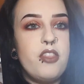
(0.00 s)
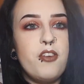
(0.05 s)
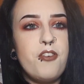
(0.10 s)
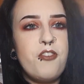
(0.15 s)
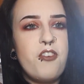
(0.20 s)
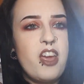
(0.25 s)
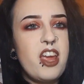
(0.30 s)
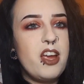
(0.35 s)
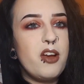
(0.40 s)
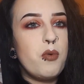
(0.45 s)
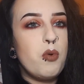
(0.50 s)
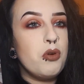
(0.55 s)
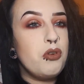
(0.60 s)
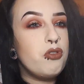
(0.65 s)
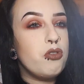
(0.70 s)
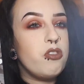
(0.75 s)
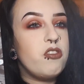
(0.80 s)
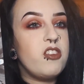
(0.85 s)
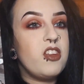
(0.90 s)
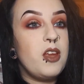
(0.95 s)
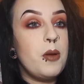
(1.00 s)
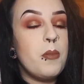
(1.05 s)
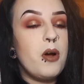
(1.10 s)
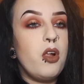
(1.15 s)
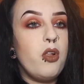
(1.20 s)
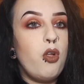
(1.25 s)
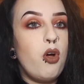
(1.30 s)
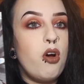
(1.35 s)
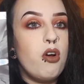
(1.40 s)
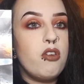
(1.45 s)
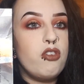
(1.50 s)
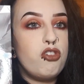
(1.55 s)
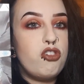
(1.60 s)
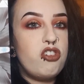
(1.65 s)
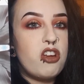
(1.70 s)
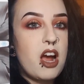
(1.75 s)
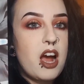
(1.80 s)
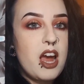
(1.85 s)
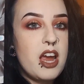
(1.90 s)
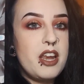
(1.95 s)
The fake one does seem a lot
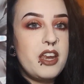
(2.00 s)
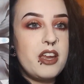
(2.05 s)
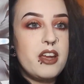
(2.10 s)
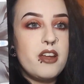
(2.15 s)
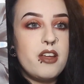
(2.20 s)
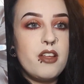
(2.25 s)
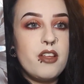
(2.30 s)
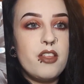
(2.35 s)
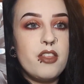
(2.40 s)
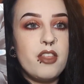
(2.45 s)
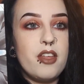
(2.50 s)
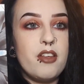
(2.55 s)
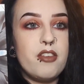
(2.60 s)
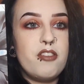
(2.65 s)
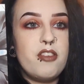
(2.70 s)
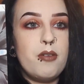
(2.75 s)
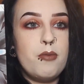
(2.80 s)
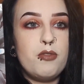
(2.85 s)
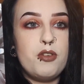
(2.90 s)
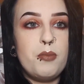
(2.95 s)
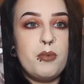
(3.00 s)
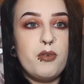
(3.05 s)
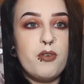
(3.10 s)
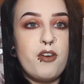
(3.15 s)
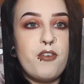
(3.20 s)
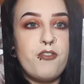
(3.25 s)
shinier. That seems to be